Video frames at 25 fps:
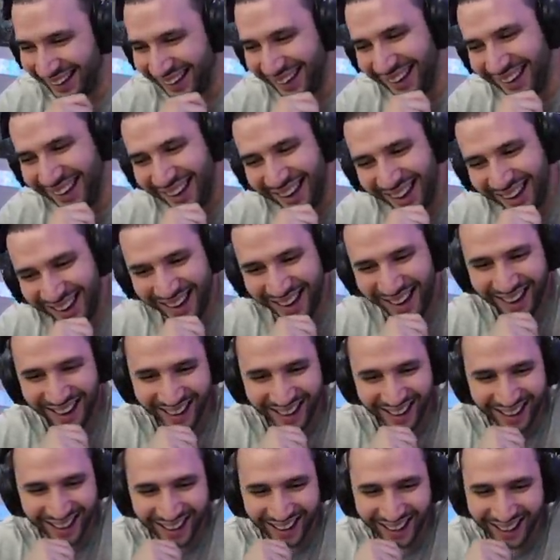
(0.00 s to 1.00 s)

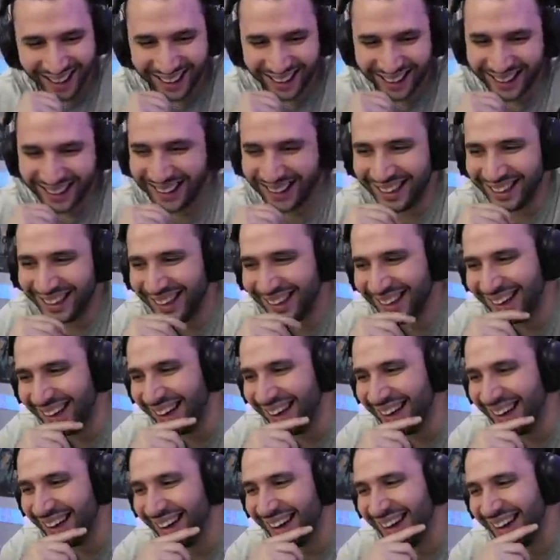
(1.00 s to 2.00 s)

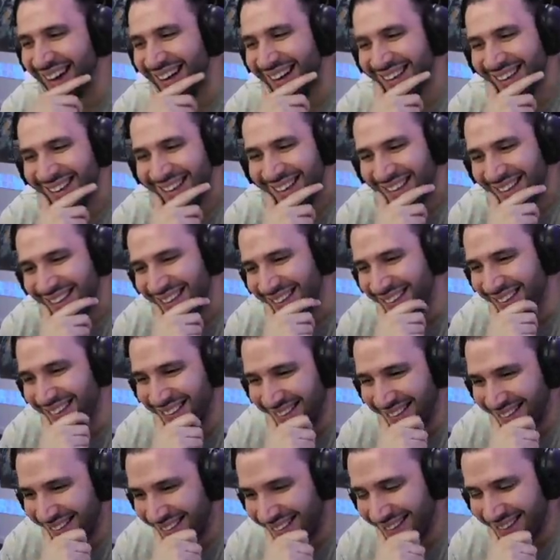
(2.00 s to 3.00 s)

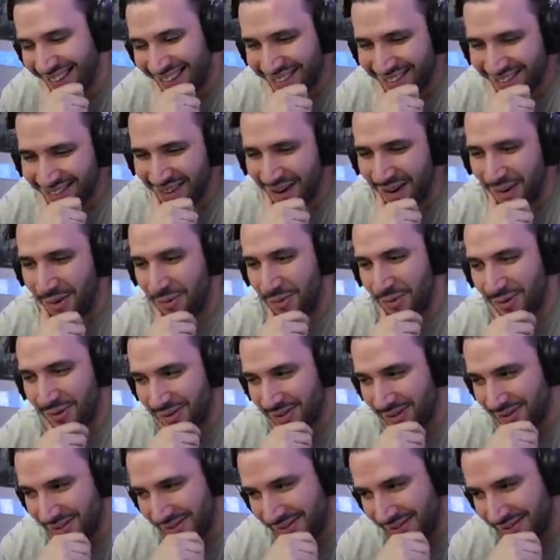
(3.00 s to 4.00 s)

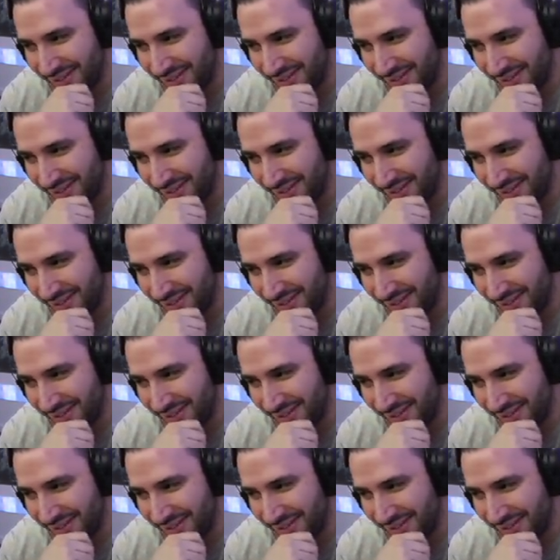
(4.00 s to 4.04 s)
(silent)